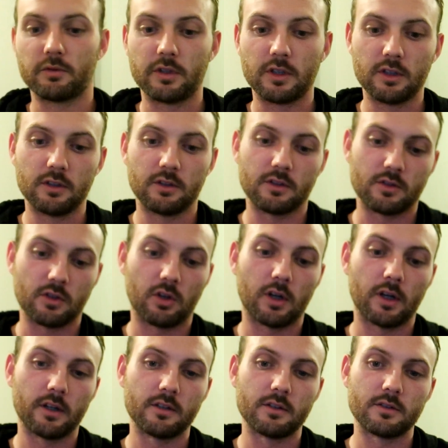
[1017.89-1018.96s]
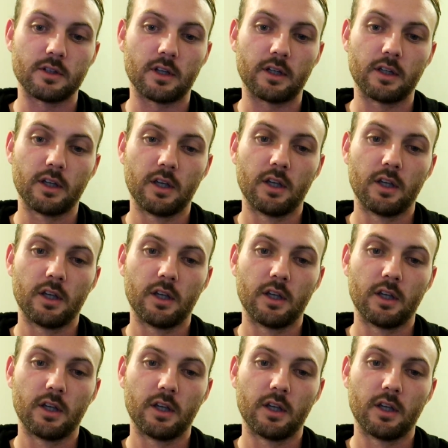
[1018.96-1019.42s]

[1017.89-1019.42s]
of hitting the tires, like,